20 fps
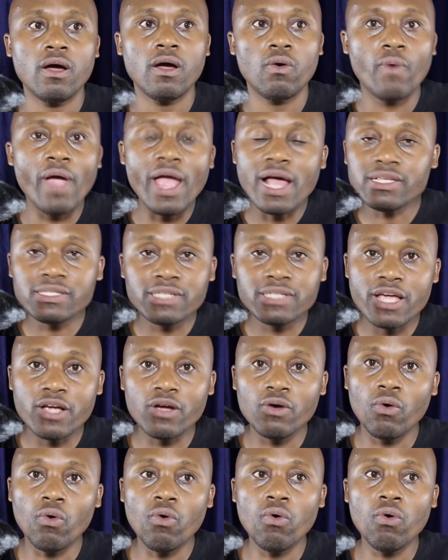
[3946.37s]
We are saying,
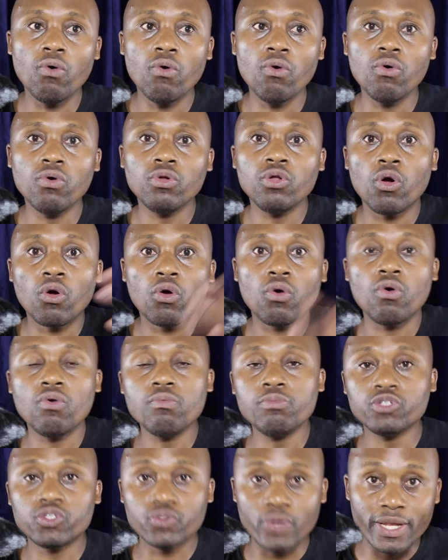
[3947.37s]
oh, look,
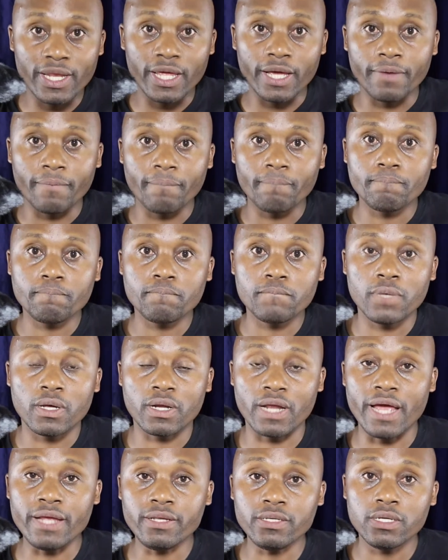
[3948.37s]
Umutwaning,
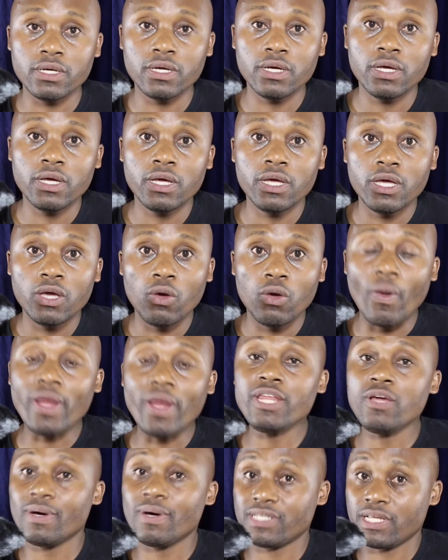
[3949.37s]
right? When
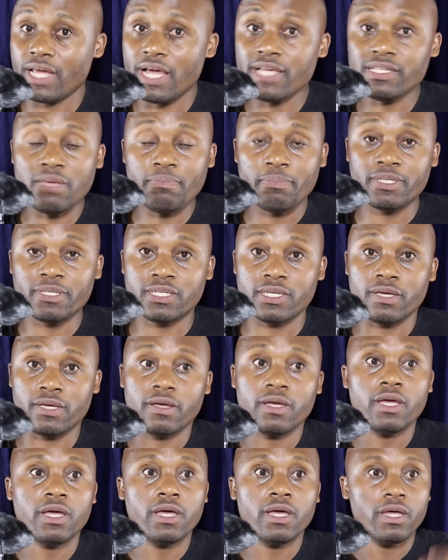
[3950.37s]
he was at SAPC,
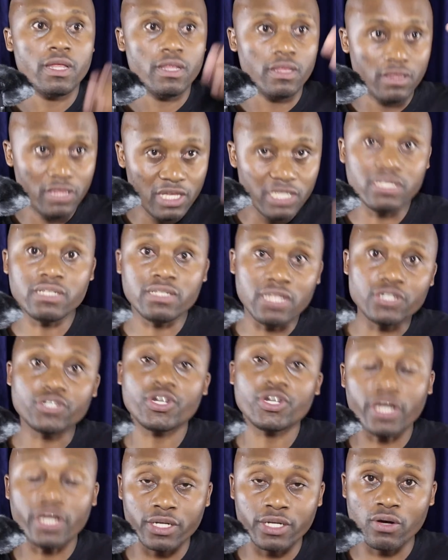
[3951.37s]
this is the
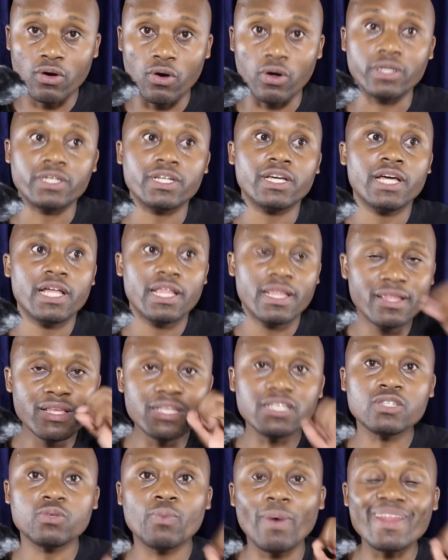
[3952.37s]
track record.
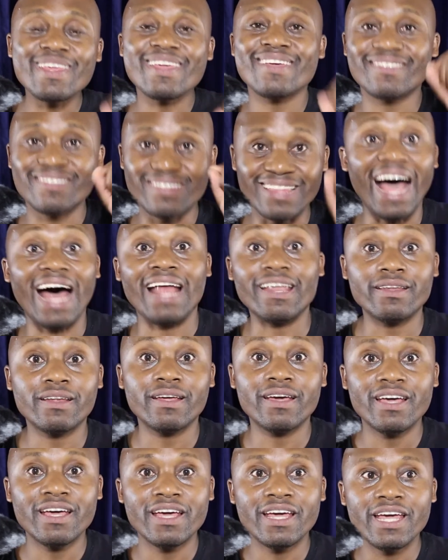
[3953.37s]
This is what he has done.
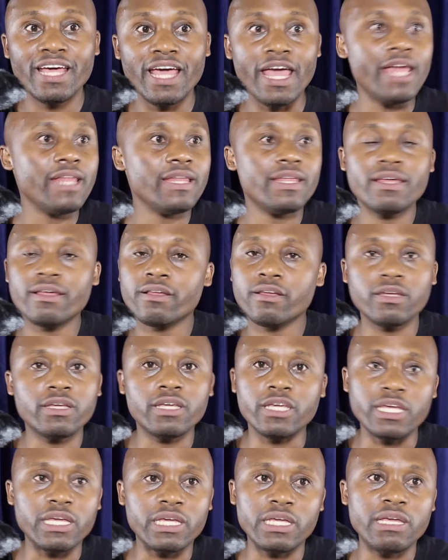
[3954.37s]
And
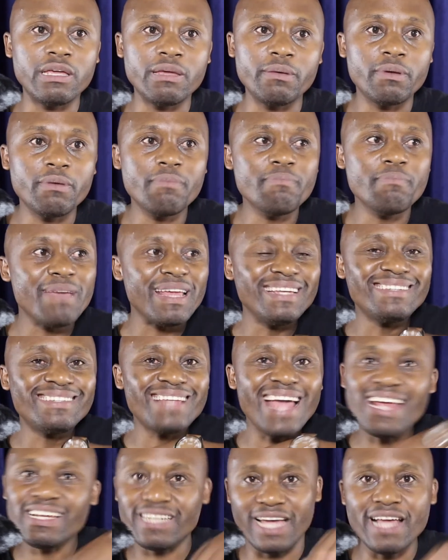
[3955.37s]
he
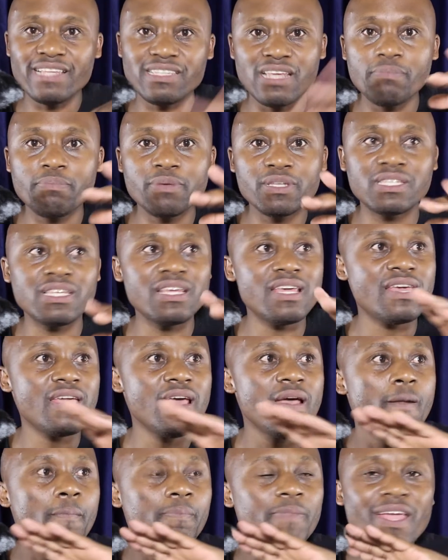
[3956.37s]
maintained SAPC.
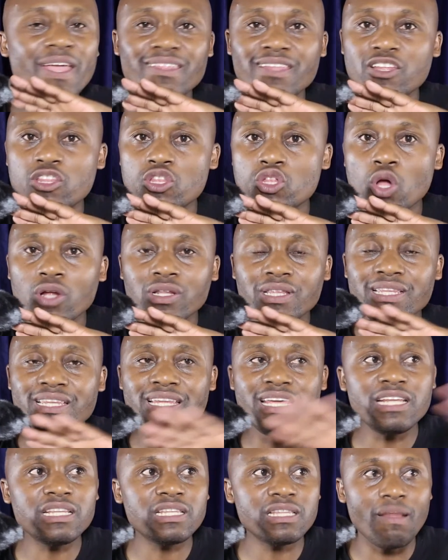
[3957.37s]
They did not
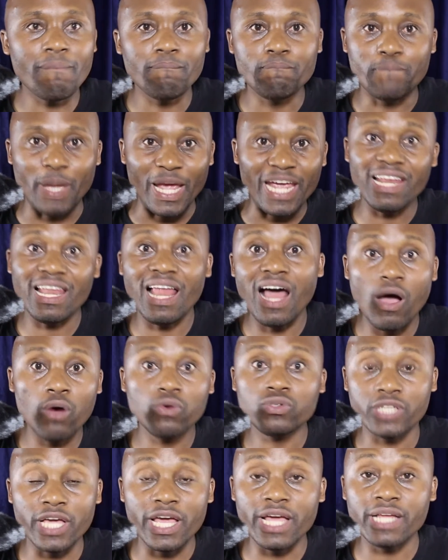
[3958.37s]
need the bailout